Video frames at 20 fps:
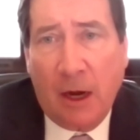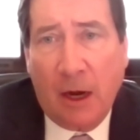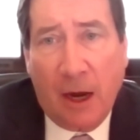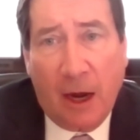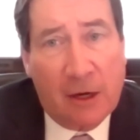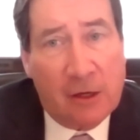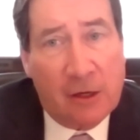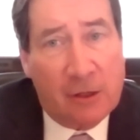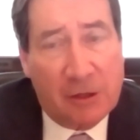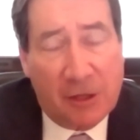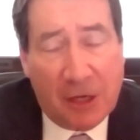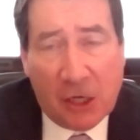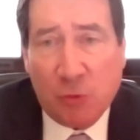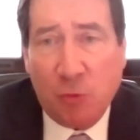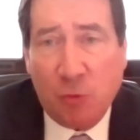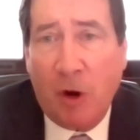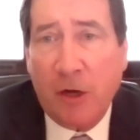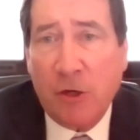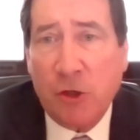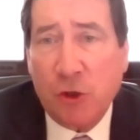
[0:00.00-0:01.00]
And
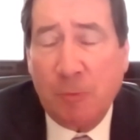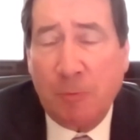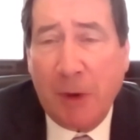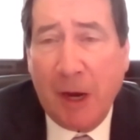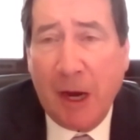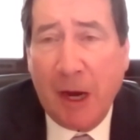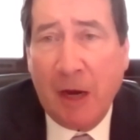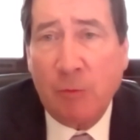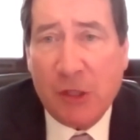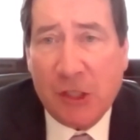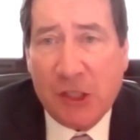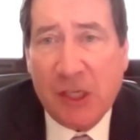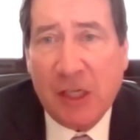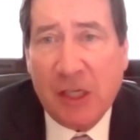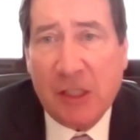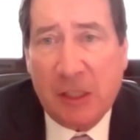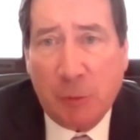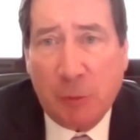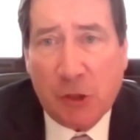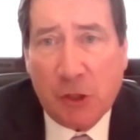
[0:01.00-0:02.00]
guess what? Japan was
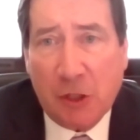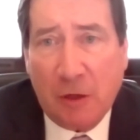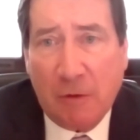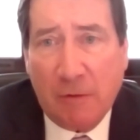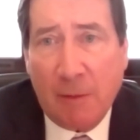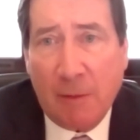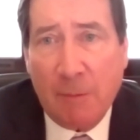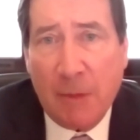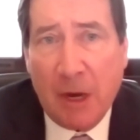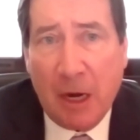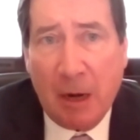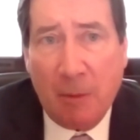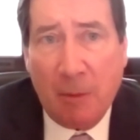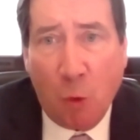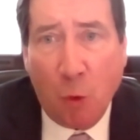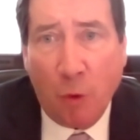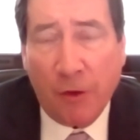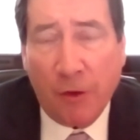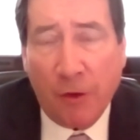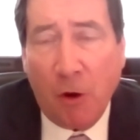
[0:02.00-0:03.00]
60% of that, meaning
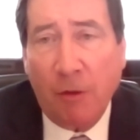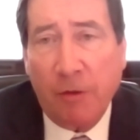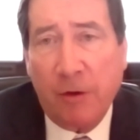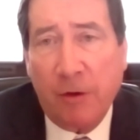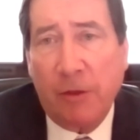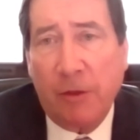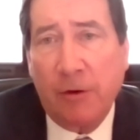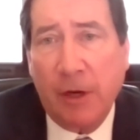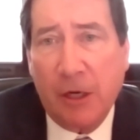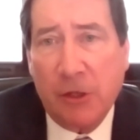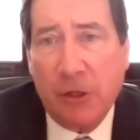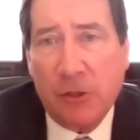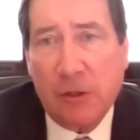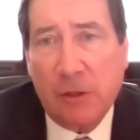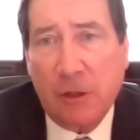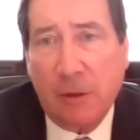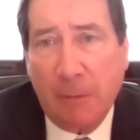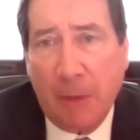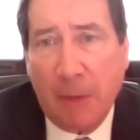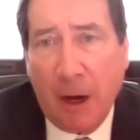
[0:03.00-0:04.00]
more than all the other
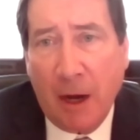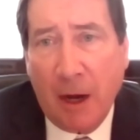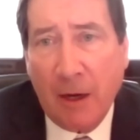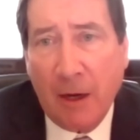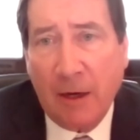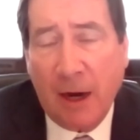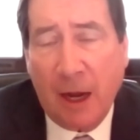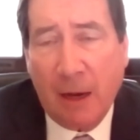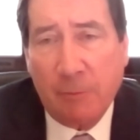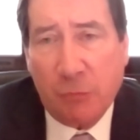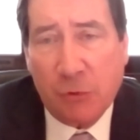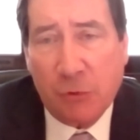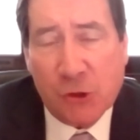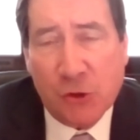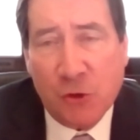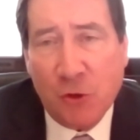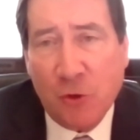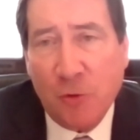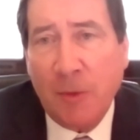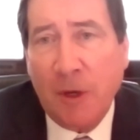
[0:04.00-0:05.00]
nations combined. And I
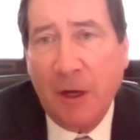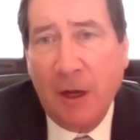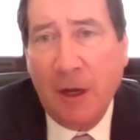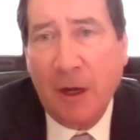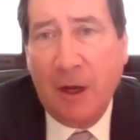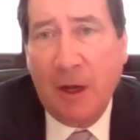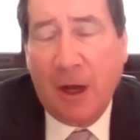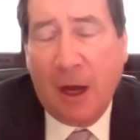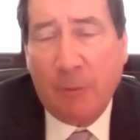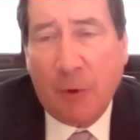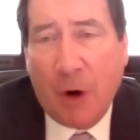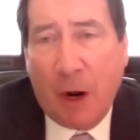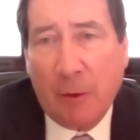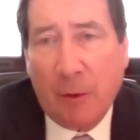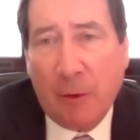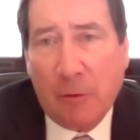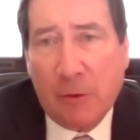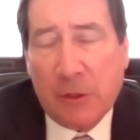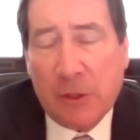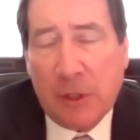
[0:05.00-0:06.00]
presume
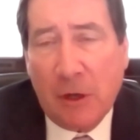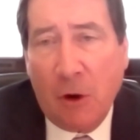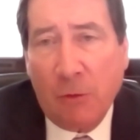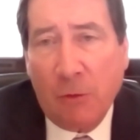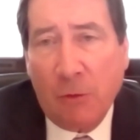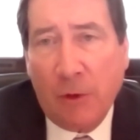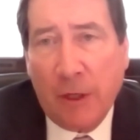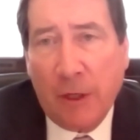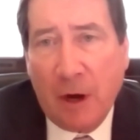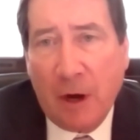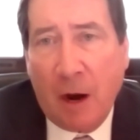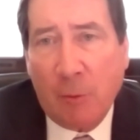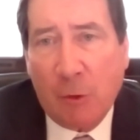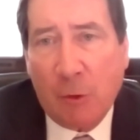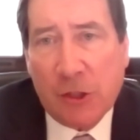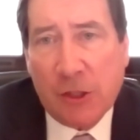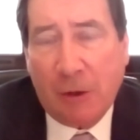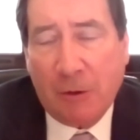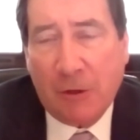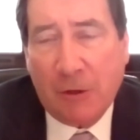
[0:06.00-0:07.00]
probably was the only
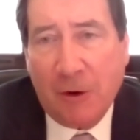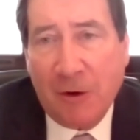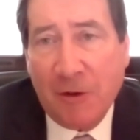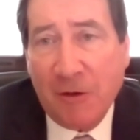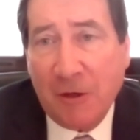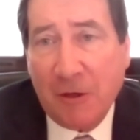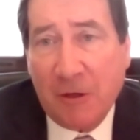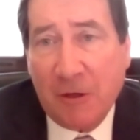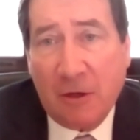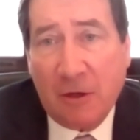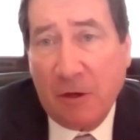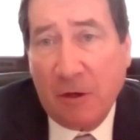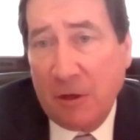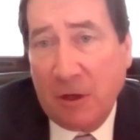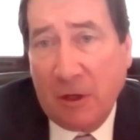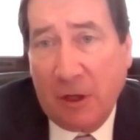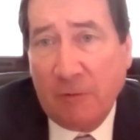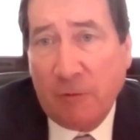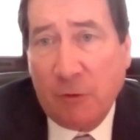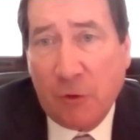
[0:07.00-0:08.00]
commerce secretary that could
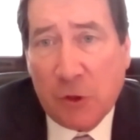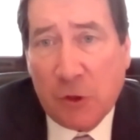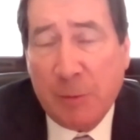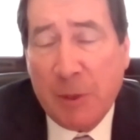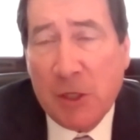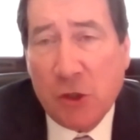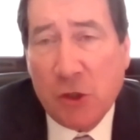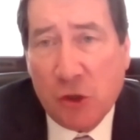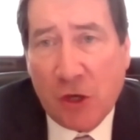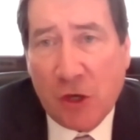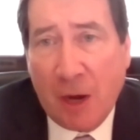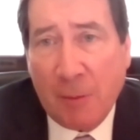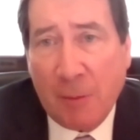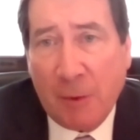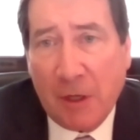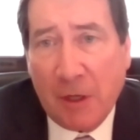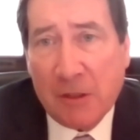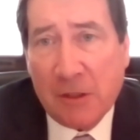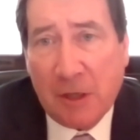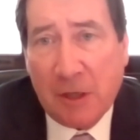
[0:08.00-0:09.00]
deliver a speech in
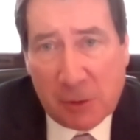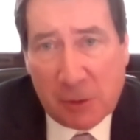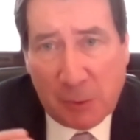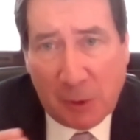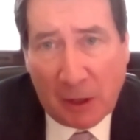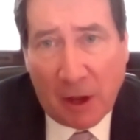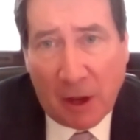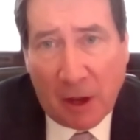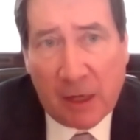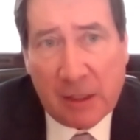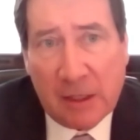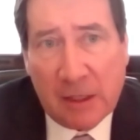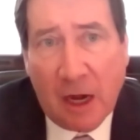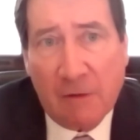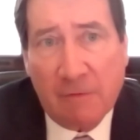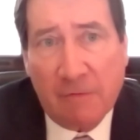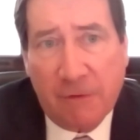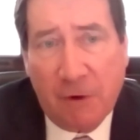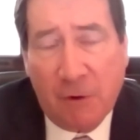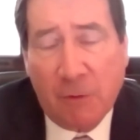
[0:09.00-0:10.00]
Japanese. And I spent a lot of
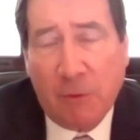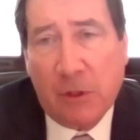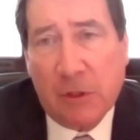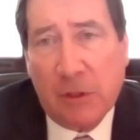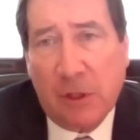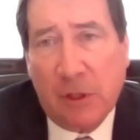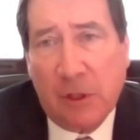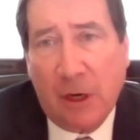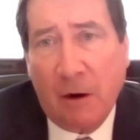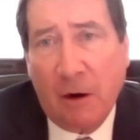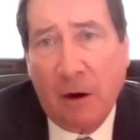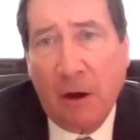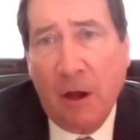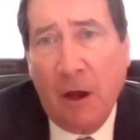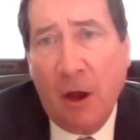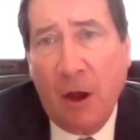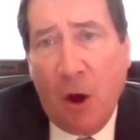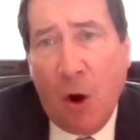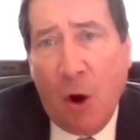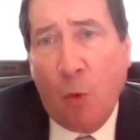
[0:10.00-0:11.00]
time focused there.
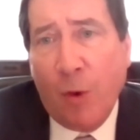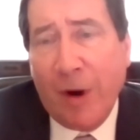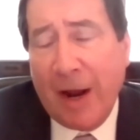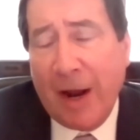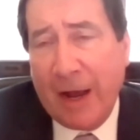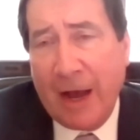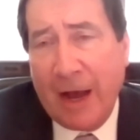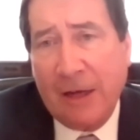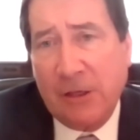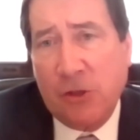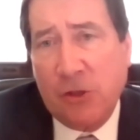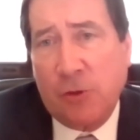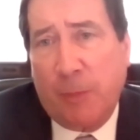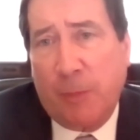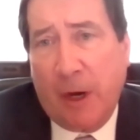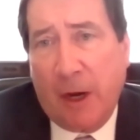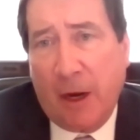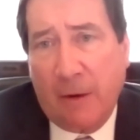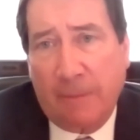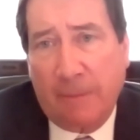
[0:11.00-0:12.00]
When I got to
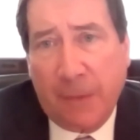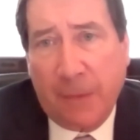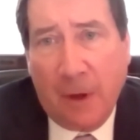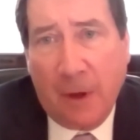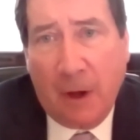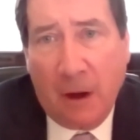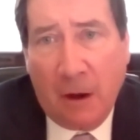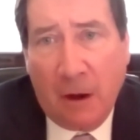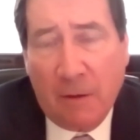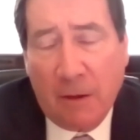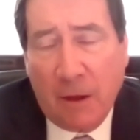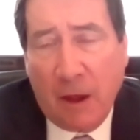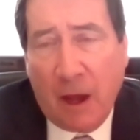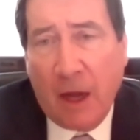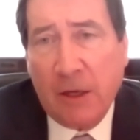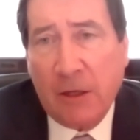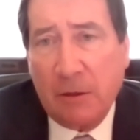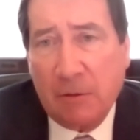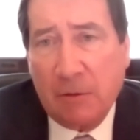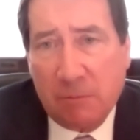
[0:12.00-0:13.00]
Japan, uh,
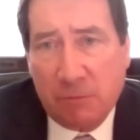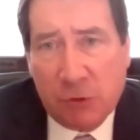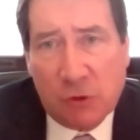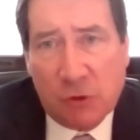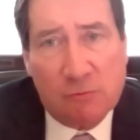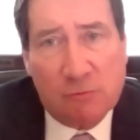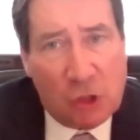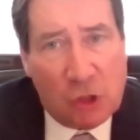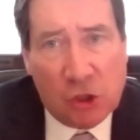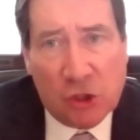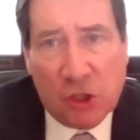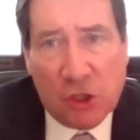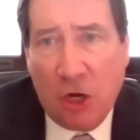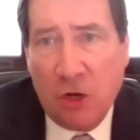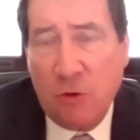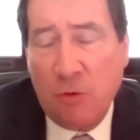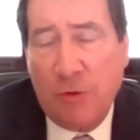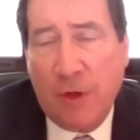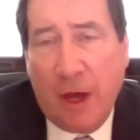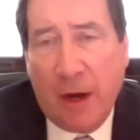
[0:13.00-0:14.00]
I
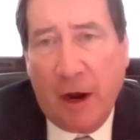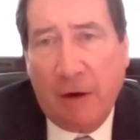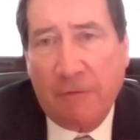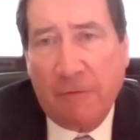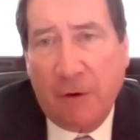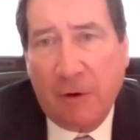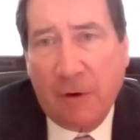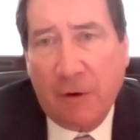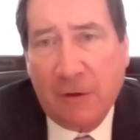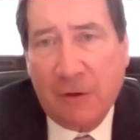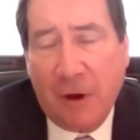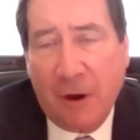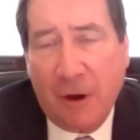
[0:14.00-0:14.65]
continued that effort.